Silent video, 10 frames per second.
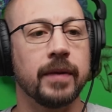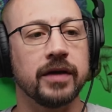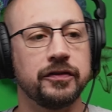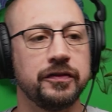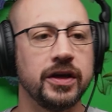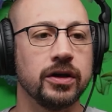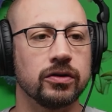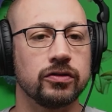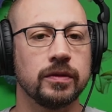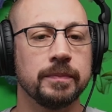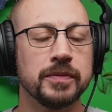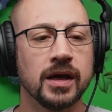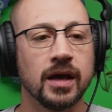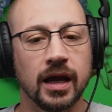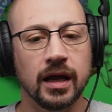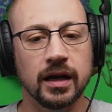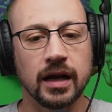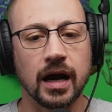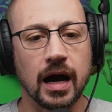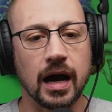fears and
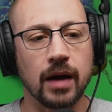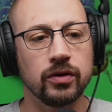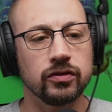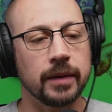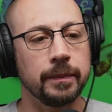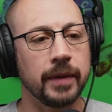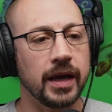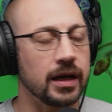I was like, man,